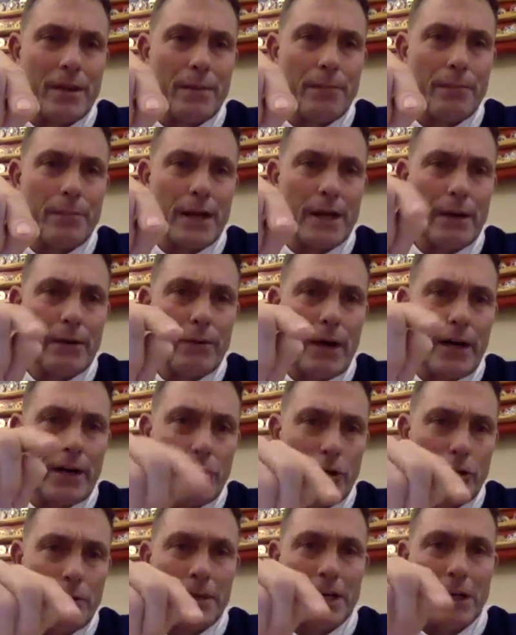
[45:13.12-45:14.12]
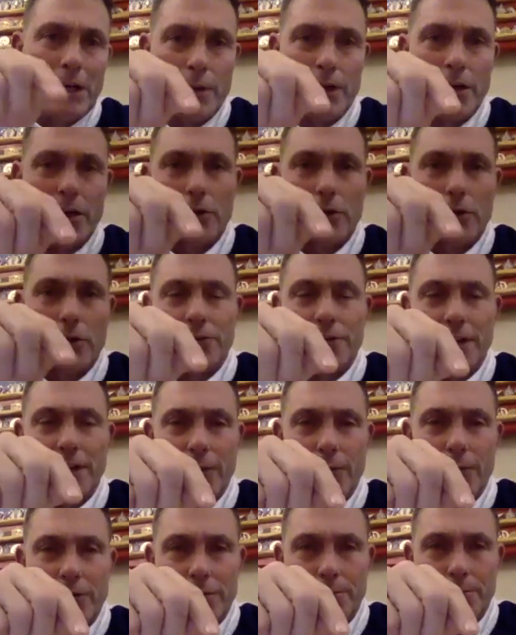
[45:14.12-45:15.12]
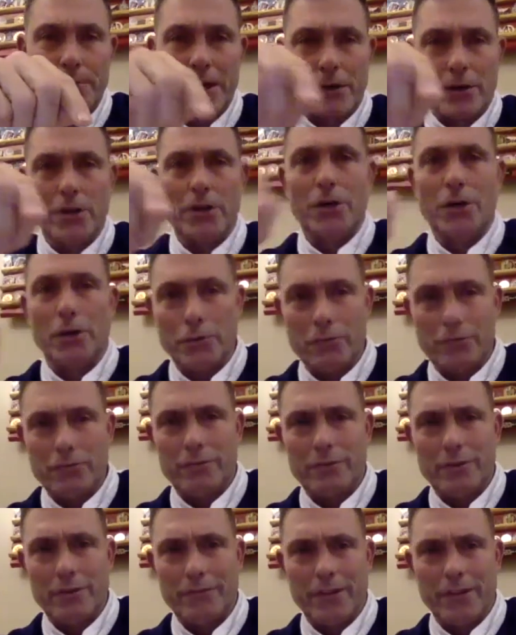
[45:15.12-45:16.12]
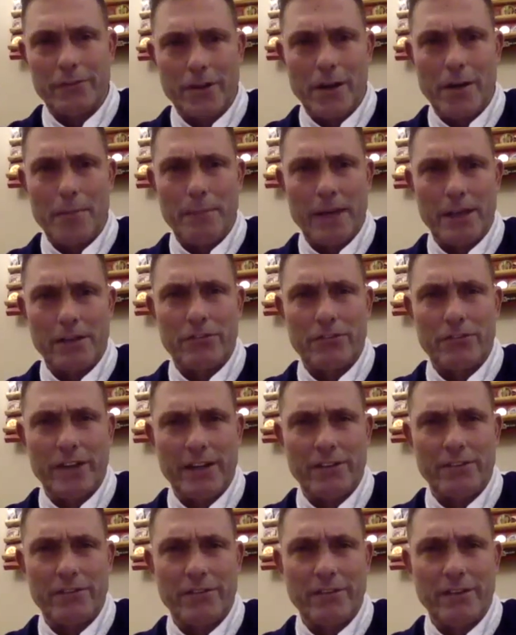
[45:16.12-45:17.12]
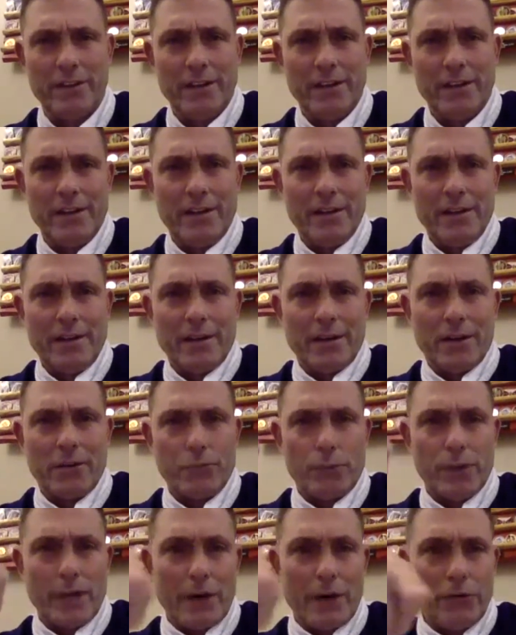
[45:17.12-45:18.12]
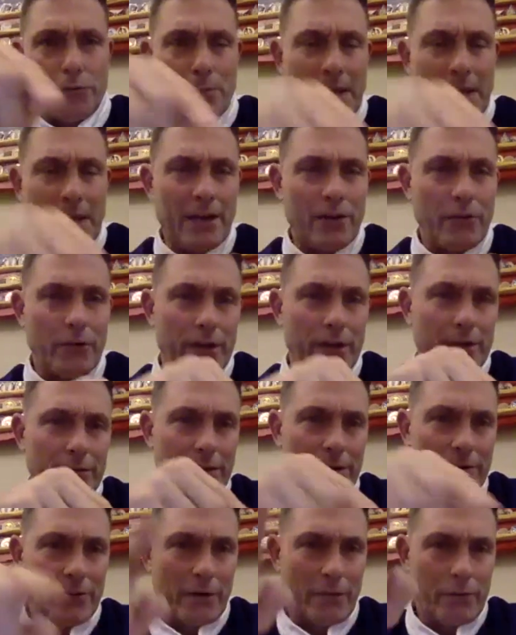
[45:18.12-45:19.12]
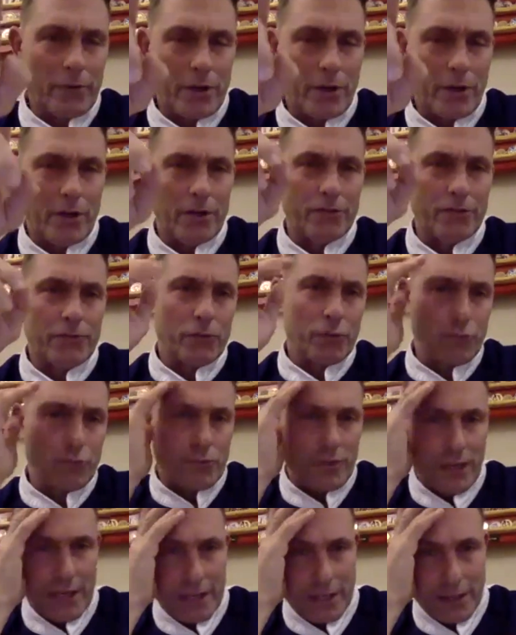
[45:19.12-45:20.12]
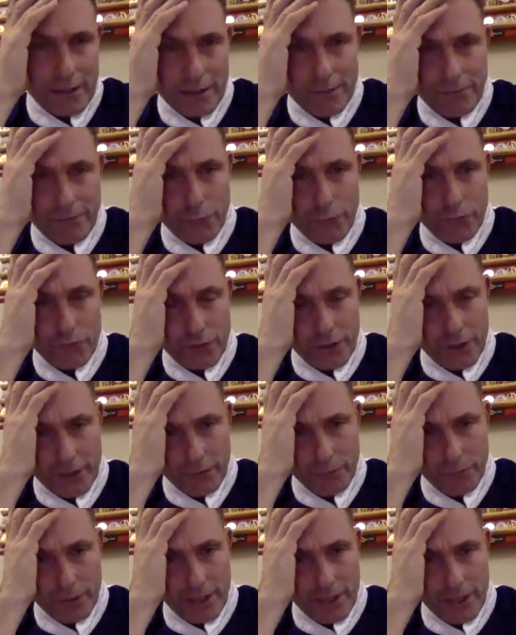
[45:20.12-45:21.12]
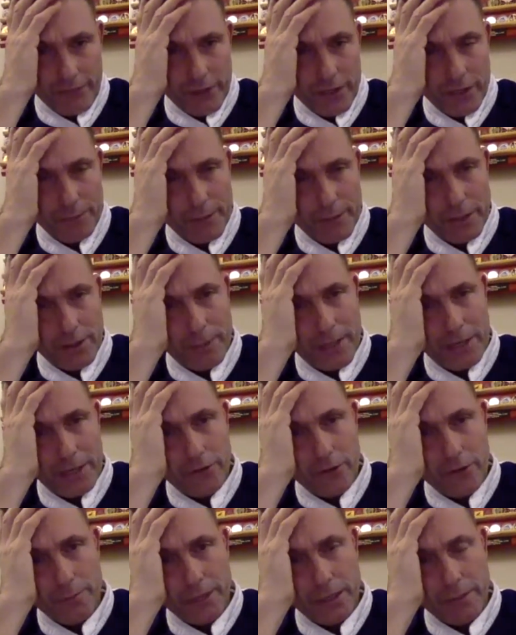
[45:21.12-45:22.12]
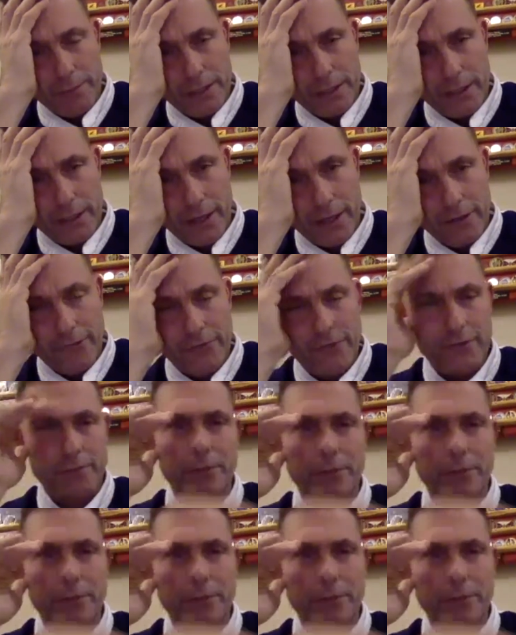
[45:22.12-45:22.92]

but I couldn't be critical until I was a better coach, does that make sense? Because when I was meandering, as I recall, as a lieutenant, unfortunately, I didn't really have a company commander or anybody in my life. And